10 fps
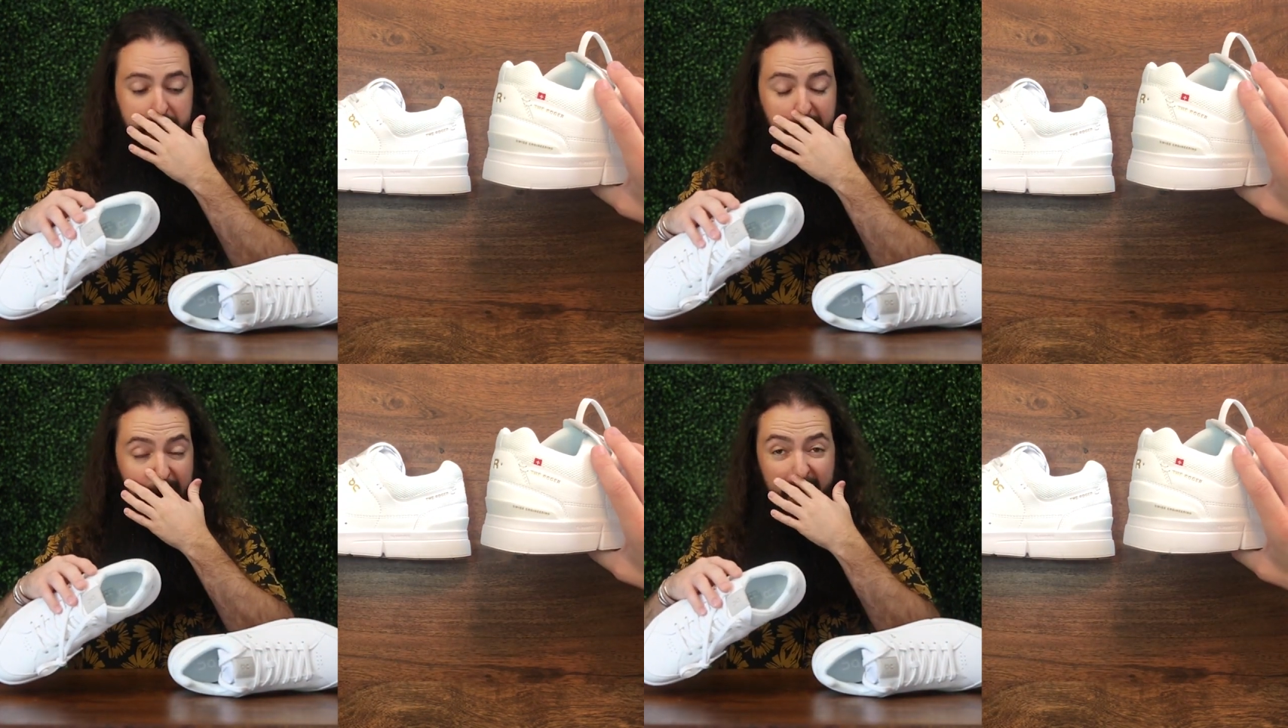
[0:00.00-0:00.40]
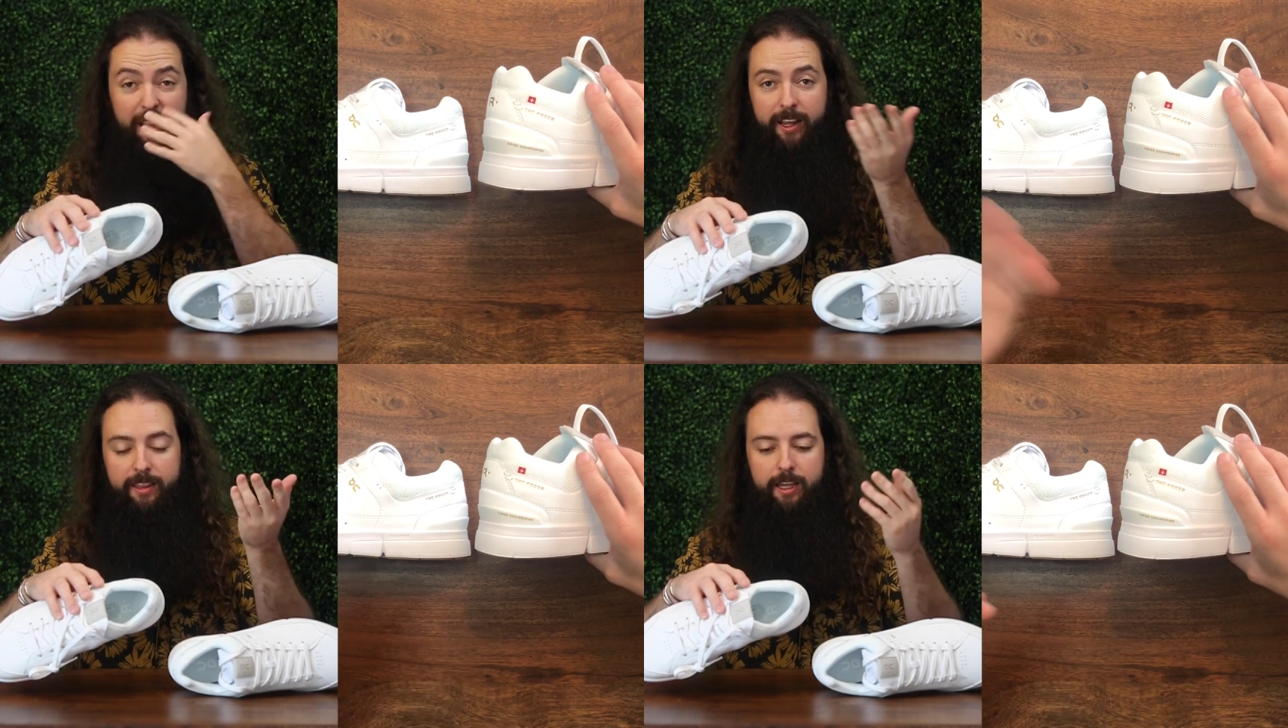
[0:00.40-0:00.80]
So
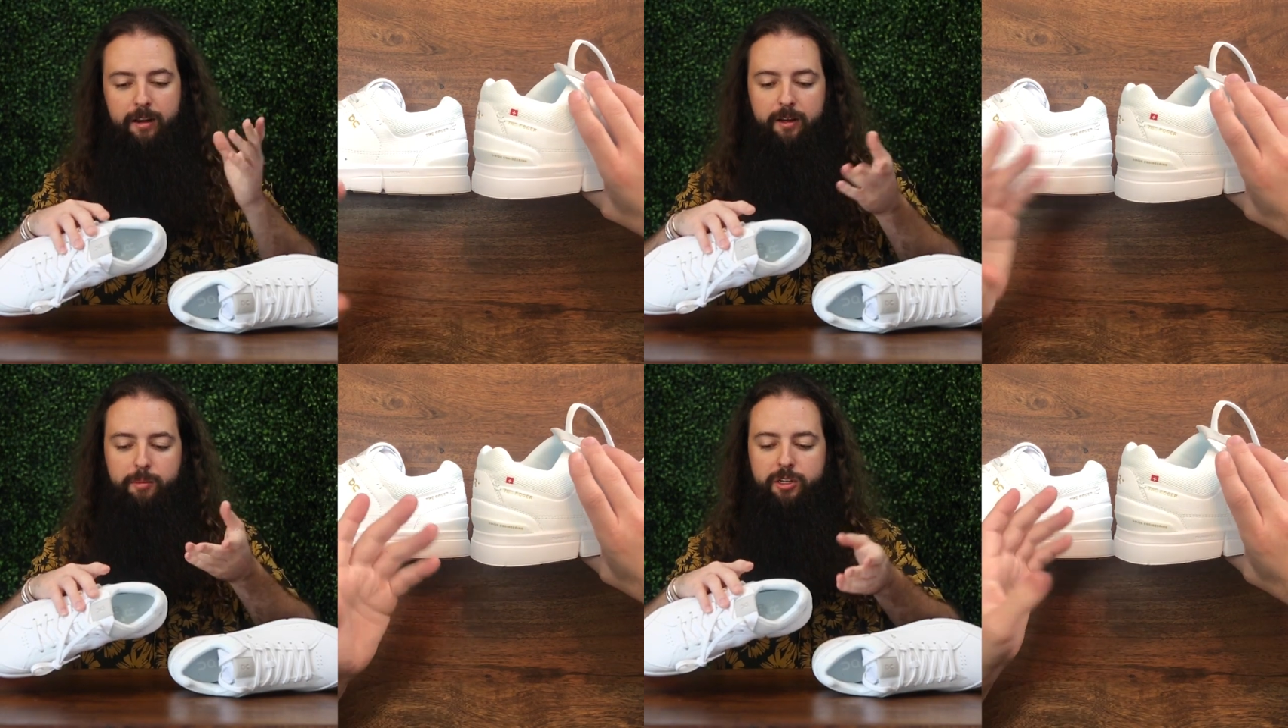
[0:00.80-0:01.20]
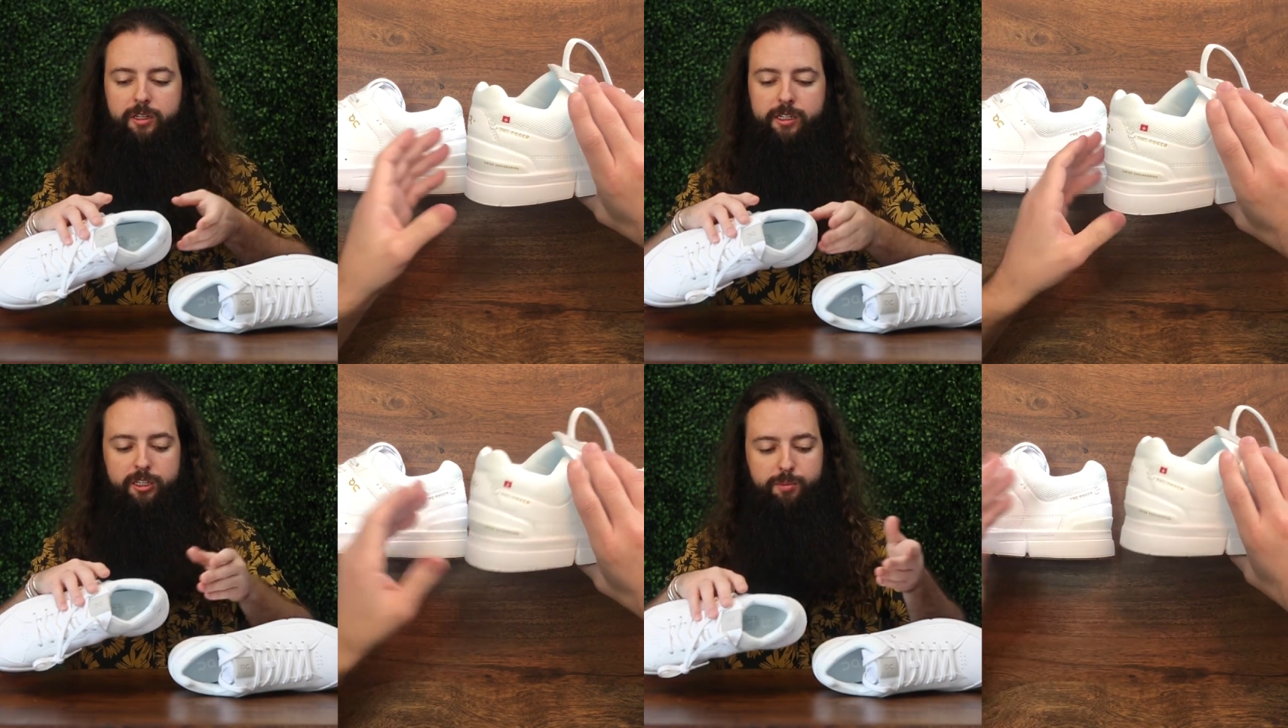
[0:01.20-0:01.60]
I like that. I'm a
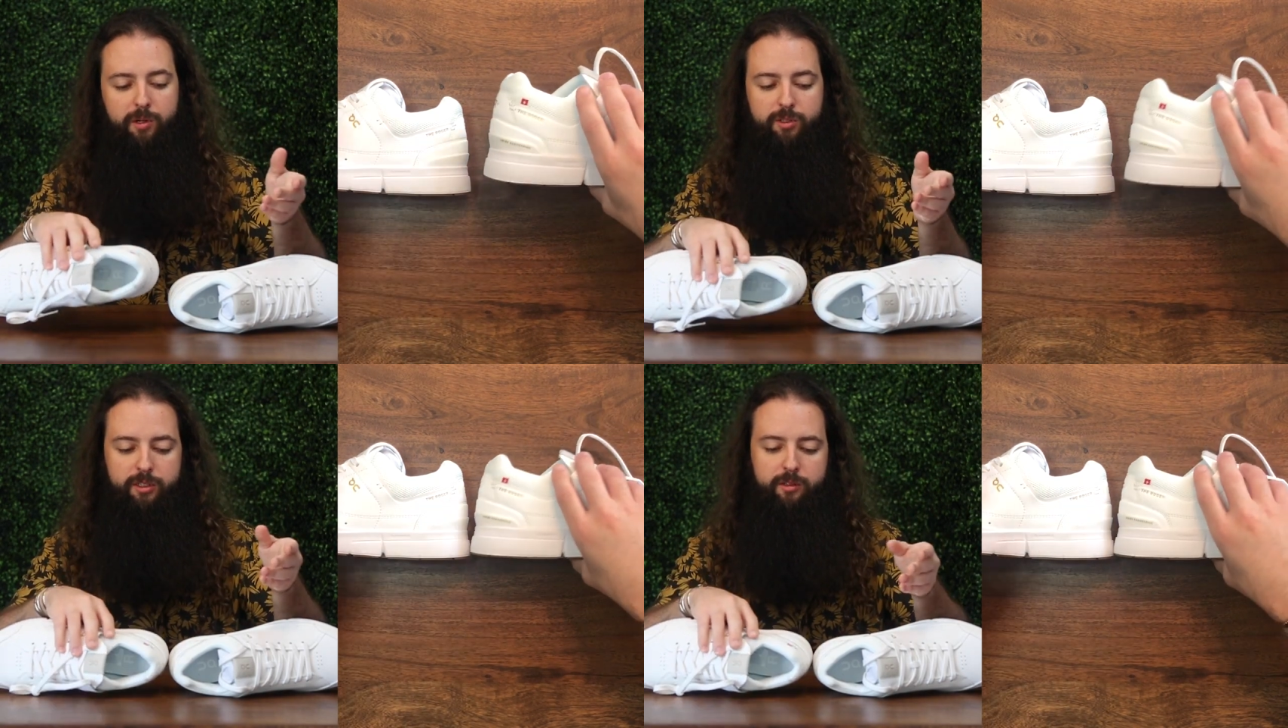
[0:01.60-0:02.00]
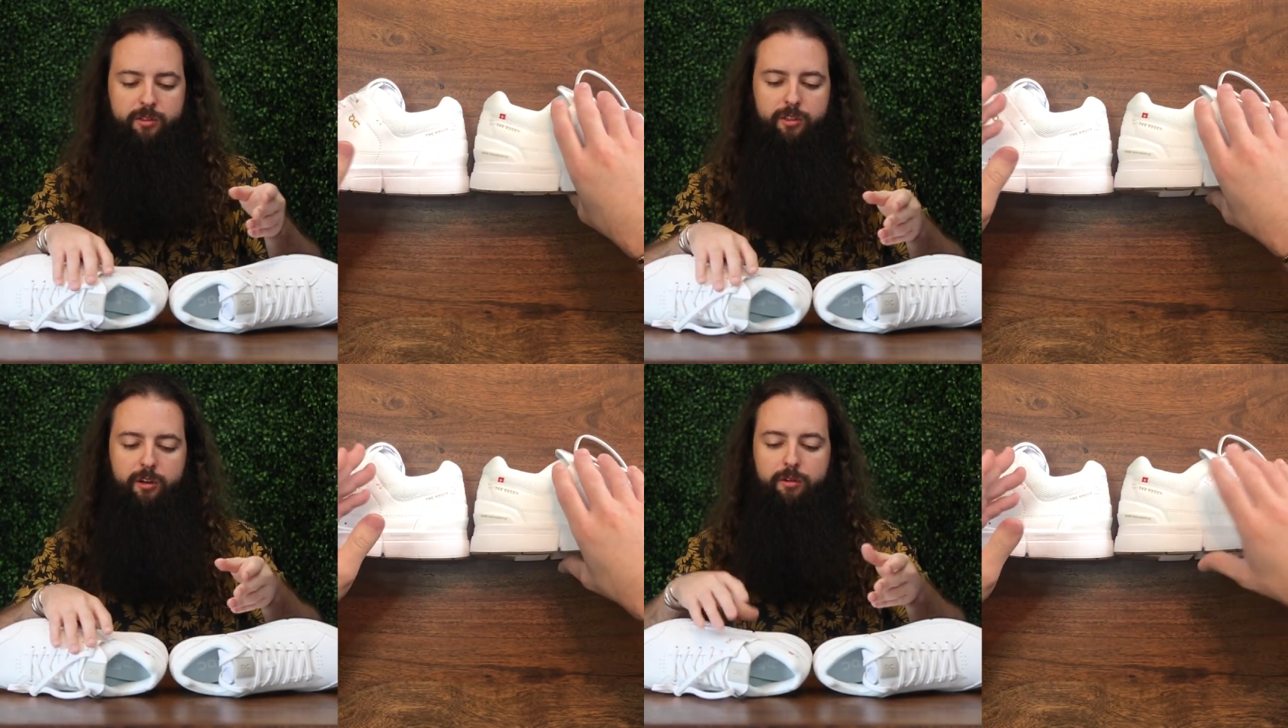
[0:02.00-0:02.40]
details
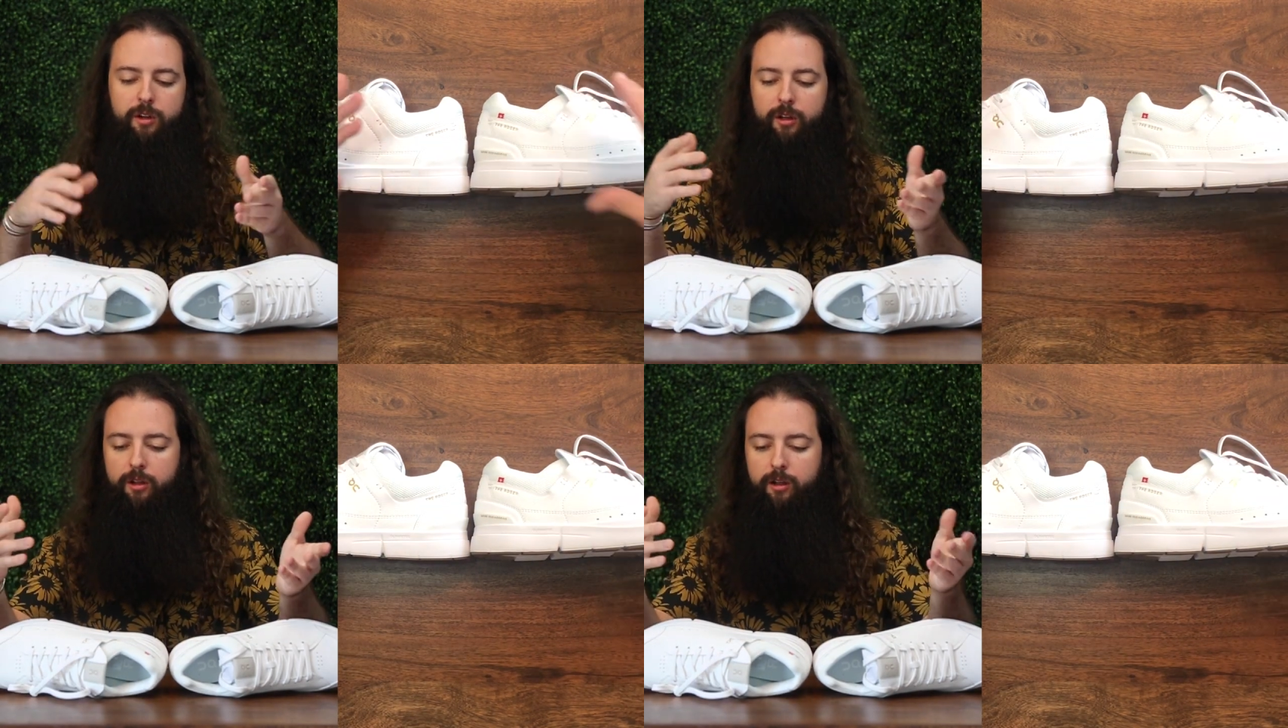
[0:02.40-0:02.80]
person, so